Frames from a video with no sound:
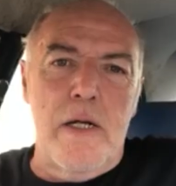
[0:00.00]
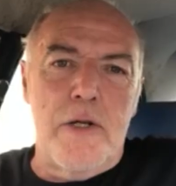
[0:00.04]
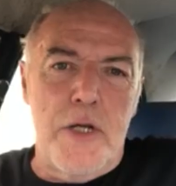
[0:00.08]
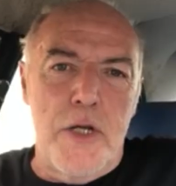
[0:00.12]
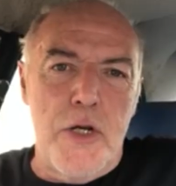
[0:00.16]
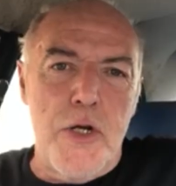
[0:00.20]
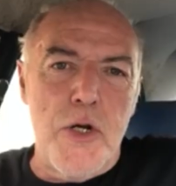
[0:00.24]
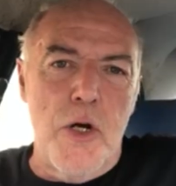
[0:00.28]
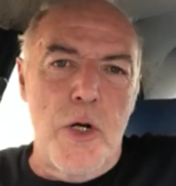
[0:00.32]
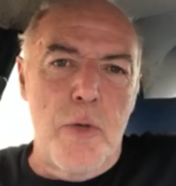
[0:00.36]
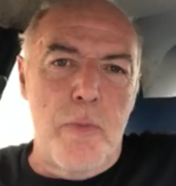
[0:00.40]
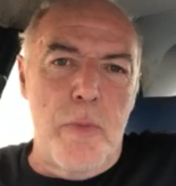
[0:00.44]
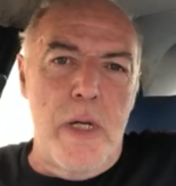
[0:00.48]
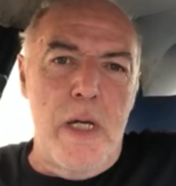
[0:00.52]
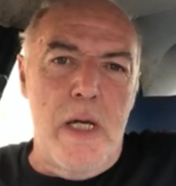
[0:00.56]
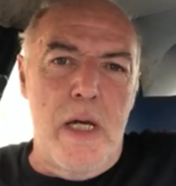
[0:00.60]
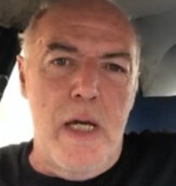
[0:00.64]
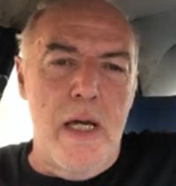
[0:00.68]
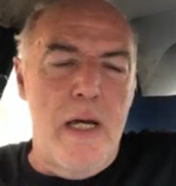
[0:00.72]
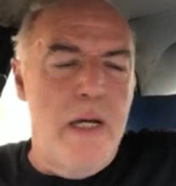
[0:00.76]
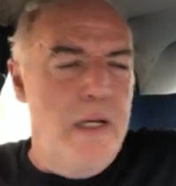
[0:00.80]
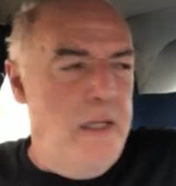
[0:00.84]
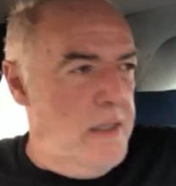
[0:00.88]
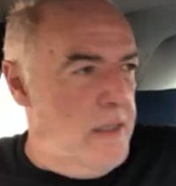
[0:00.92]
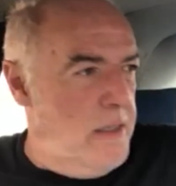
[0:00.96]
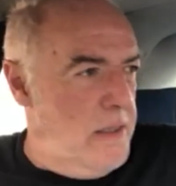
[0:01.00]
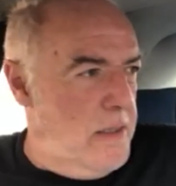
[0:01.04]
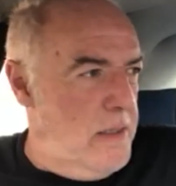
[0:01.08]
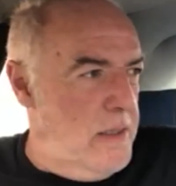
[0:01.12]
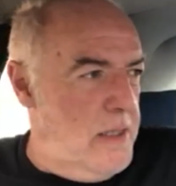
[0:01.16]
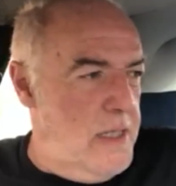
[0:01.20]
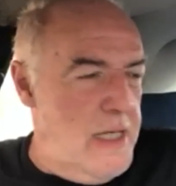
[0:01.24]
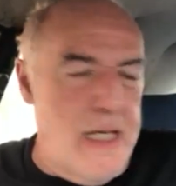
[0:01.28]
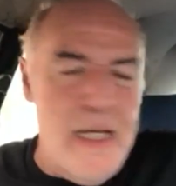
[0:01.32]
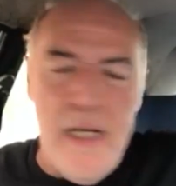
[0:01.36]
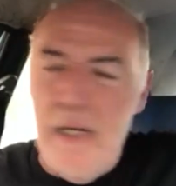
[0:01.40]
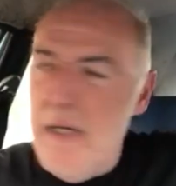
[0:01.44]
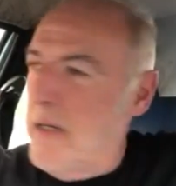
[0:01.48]
As you join me here
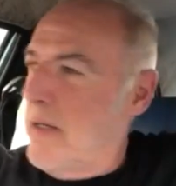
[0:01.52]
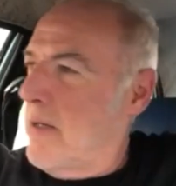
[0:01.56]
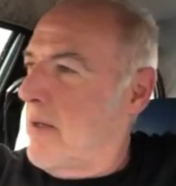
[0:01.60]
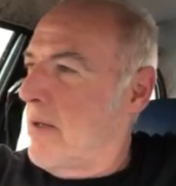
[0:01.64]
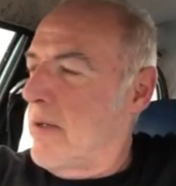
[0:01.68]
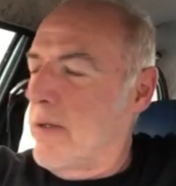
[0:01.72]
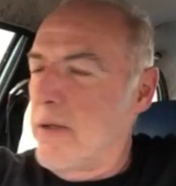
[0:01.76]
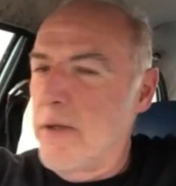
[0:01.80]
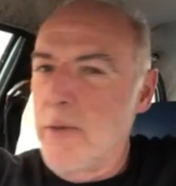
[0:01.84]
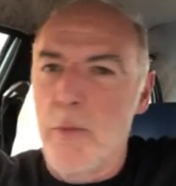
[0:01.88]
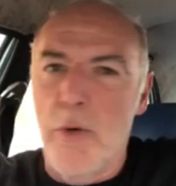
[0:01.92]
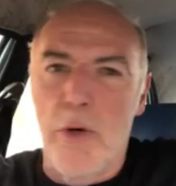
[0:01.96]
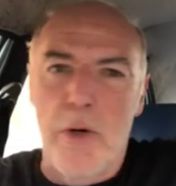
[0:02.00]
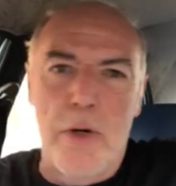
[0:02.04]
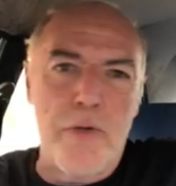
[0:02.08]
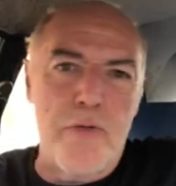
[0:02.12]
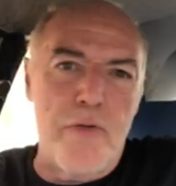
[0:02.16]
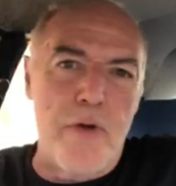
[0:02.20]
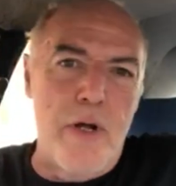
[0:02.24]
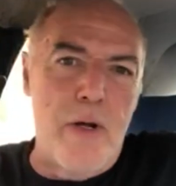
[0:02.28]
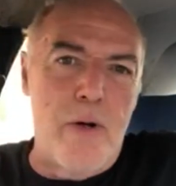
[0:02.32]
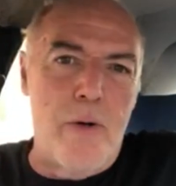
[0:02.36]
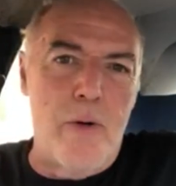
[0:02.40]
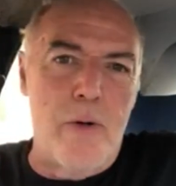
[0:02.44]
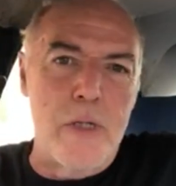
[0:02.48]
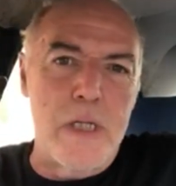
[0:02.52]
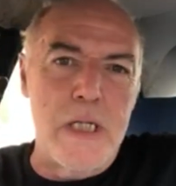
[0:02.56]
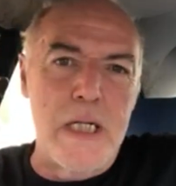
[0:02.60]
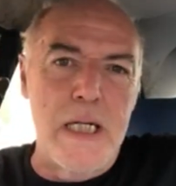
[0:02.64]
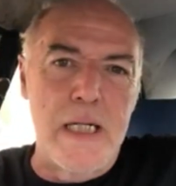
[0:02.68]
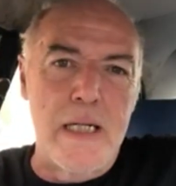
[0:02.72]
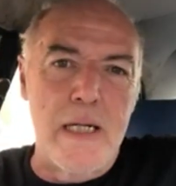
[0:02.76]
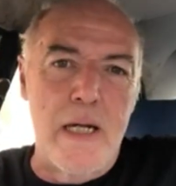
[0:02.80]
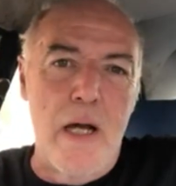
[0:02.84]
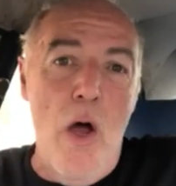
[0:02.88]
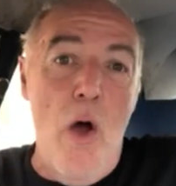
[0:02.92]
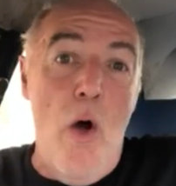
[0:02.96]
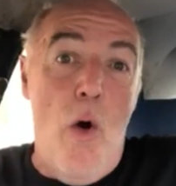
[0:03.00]
in the Mark III
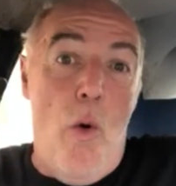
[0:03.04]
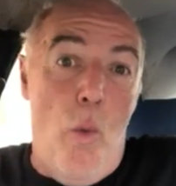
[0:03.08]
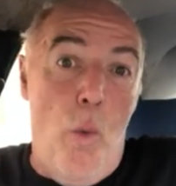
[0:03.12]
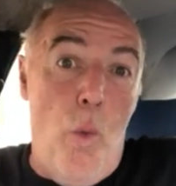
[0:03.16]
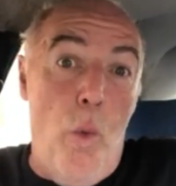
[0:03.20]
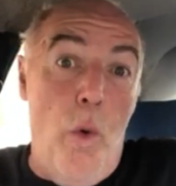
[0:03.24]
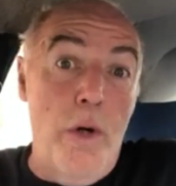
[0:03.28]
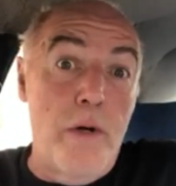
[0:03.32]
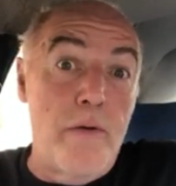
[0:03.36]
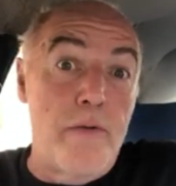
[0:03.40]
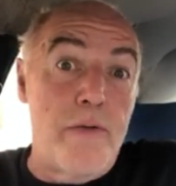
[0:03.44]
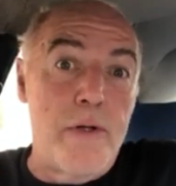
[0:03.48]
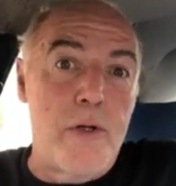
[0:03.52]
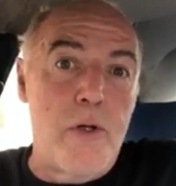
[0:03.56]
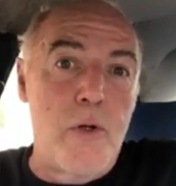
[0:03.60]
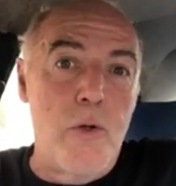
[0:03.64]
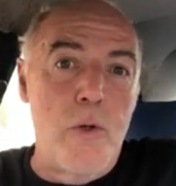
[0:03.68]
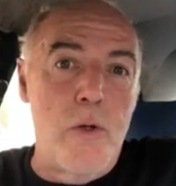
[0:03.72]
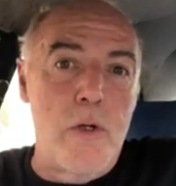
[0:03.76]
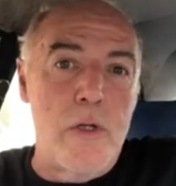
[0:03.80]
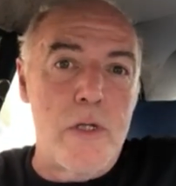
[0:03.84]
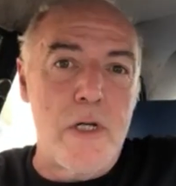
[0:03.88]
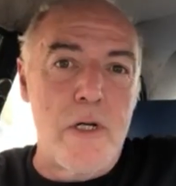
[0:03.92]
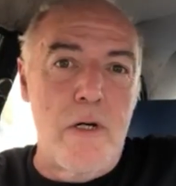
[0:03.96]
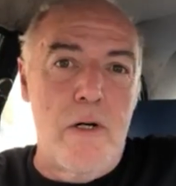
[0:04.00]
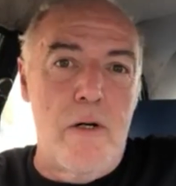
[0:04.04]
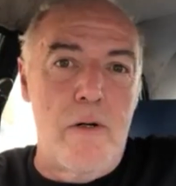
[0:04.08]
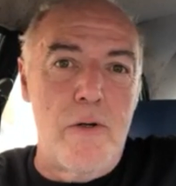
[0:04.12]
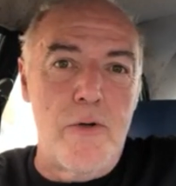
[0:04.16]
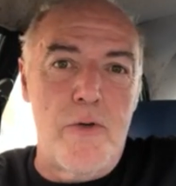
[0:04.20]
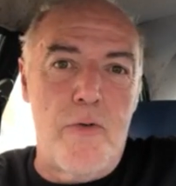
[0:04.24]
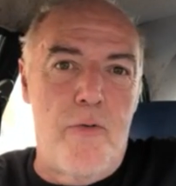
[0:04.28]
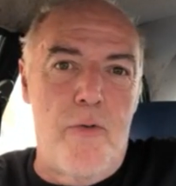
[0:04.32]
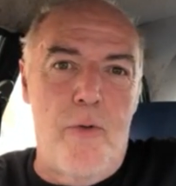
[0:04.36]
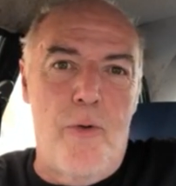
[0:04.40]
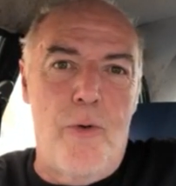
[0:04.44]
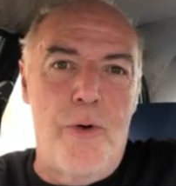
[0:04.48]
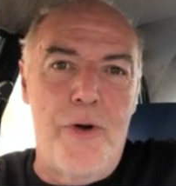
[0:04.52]
Cortina, one of the coolest cars
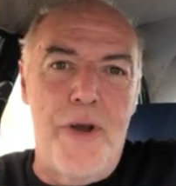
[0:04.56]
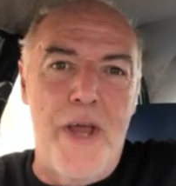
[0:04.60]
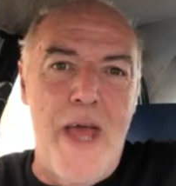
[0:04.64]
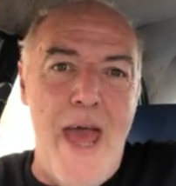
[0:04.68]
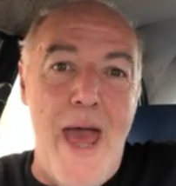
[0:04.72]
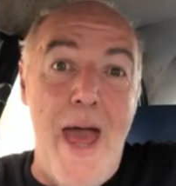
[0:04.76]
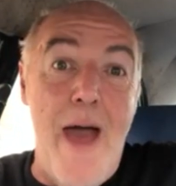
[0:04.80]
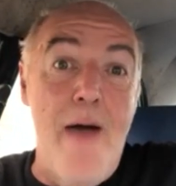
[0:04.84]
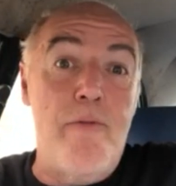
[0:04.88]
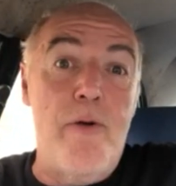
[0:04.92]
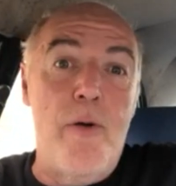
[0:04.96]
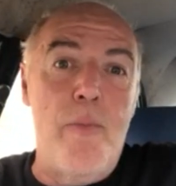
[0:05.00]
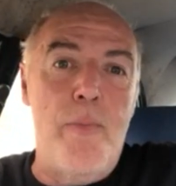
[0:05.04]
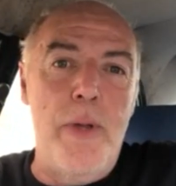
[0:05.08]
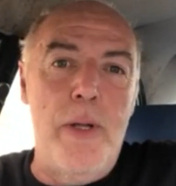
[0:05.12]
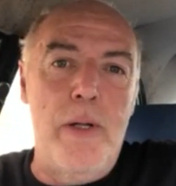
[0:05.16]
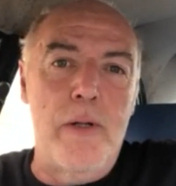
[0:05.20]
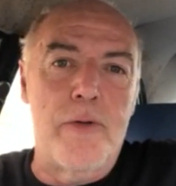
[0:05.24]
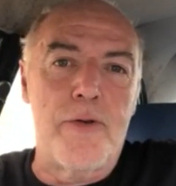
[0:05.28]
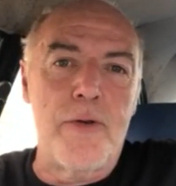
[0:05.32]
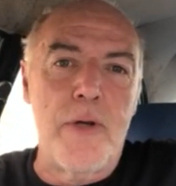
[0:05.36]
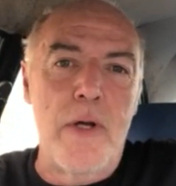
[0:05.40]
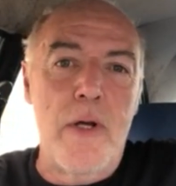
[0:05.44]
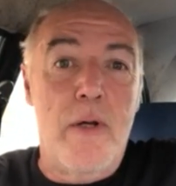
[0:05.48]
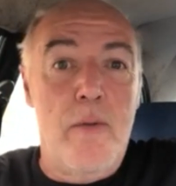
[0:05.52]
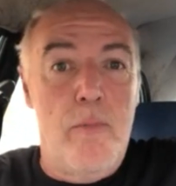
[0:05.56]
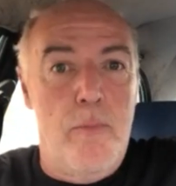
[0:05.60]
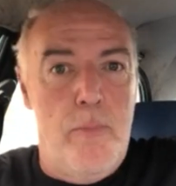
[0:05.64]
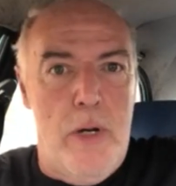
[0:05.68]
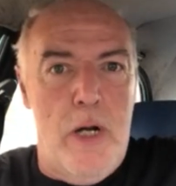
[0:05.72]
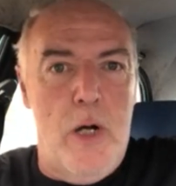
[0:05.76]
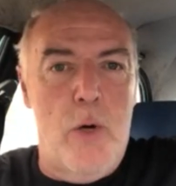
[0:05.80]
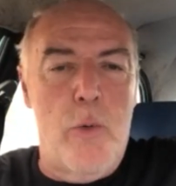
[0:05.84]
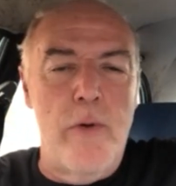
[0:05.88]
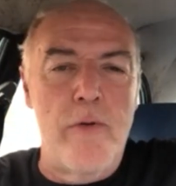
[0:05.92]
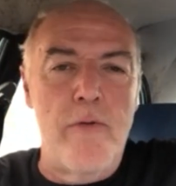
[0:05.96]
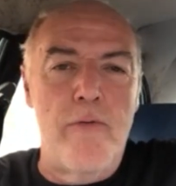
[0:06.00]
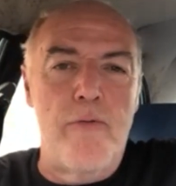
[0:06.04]
Ford ever built
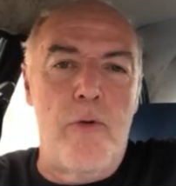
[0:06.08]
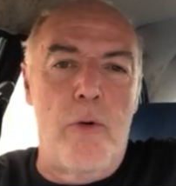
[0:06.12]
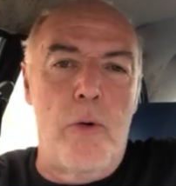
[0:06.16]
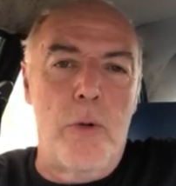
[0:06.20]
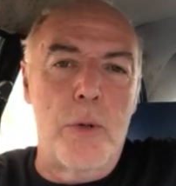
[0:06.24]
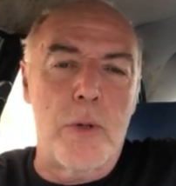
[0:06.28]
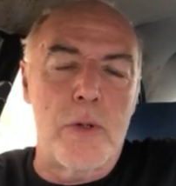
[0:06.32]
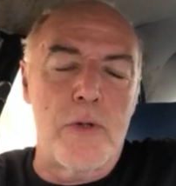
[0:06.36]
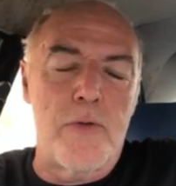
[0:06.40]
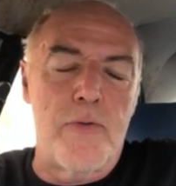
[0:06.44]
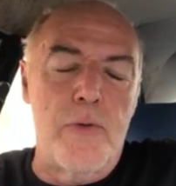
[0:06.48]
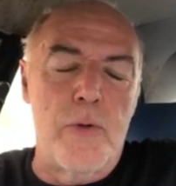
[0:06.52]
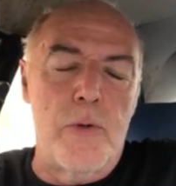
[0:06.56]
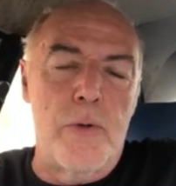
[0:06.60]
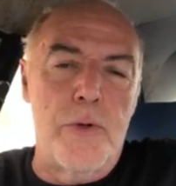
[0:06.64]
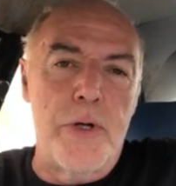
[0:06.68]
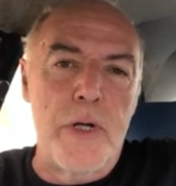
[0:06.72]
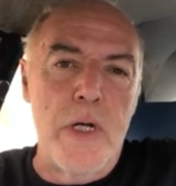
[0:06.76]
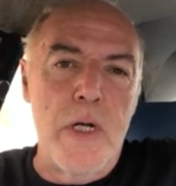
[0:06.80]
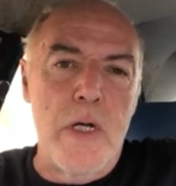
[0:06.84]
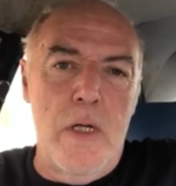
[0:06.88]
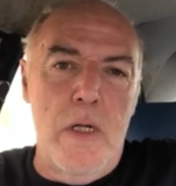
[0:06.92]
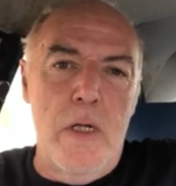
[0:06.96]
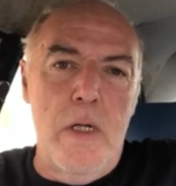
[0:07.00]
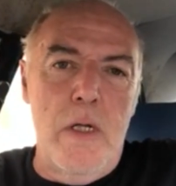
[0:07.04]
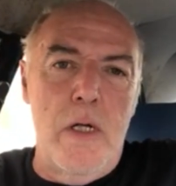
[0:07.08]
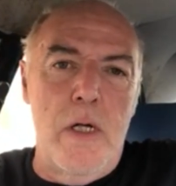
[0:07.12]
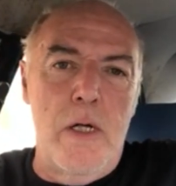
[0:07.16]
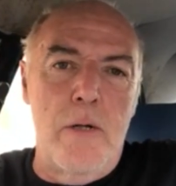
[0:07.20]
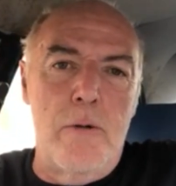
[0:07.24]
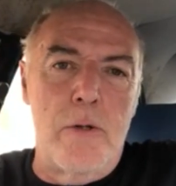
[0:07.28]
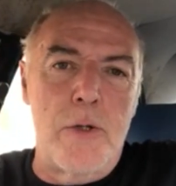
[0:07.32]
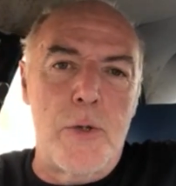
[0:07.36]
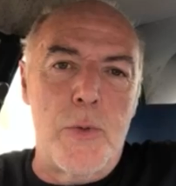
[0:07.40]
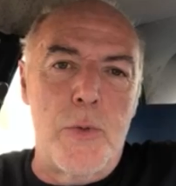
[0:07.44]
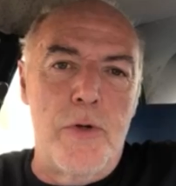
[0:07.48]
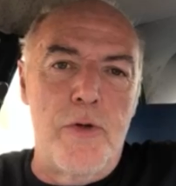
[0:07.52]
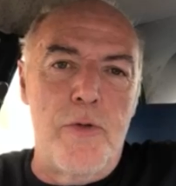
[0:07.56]
back when Ford was Ford and it
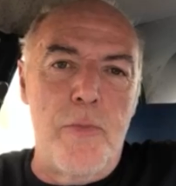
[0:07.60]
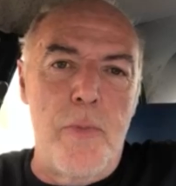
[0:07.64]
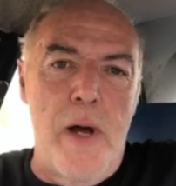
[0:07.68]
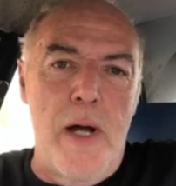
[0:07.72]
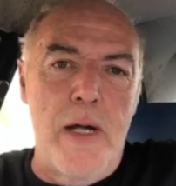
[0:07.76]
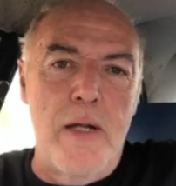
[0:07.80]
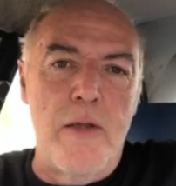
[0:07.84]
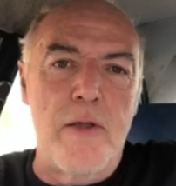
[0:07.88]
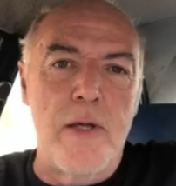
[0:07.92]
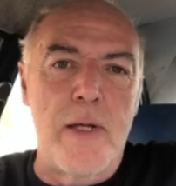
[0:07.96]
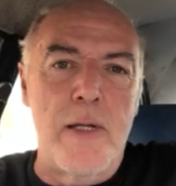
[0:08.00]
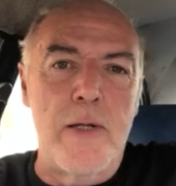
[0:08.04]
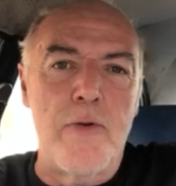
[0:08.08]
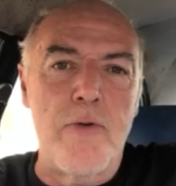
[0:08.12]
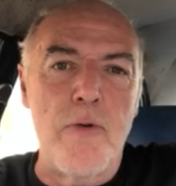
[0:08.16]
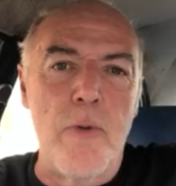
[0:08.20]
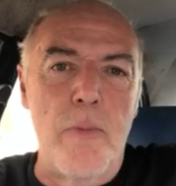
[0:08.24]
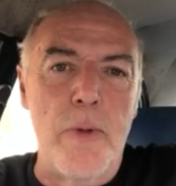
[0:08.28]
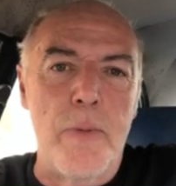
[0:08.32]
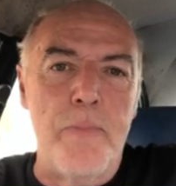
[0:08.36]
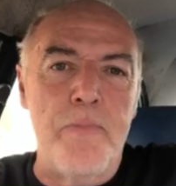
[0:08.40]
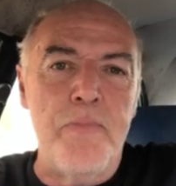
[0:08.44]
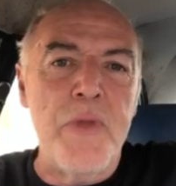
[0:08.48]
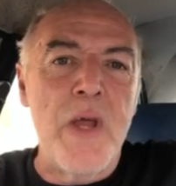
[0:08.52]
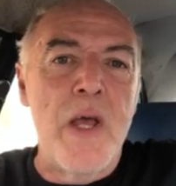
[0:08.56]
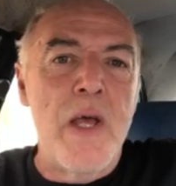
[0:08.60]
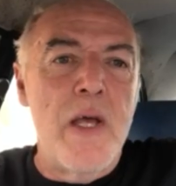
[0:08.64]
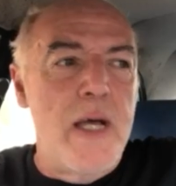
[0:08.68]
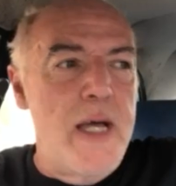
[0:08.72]
was worth buying things from them,